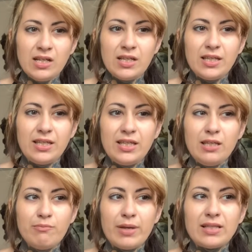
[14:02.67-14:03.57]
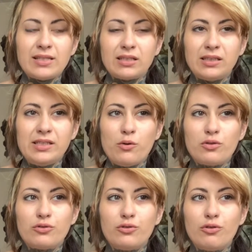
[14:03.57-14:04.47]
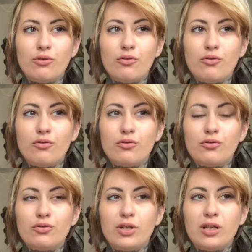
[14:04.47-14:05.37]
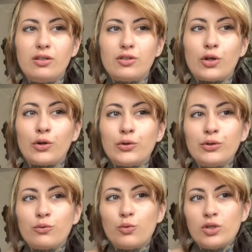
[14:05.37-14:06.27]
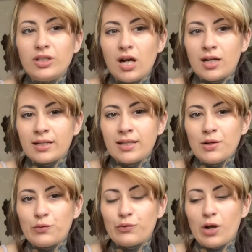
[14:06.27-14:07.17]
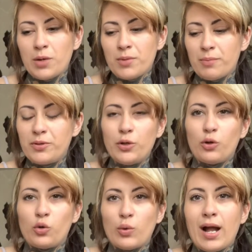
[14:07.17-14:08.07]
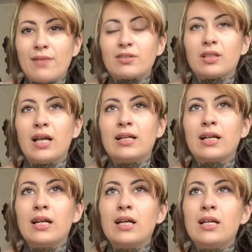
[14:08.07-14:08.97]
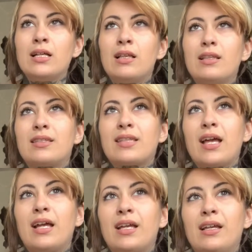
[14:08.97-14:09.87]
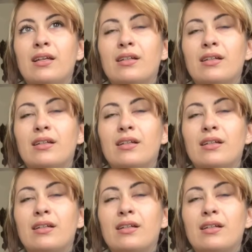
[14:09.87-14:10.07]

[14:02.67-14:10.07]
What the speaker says: he basically turned woodcutting from a pure craft, like, say,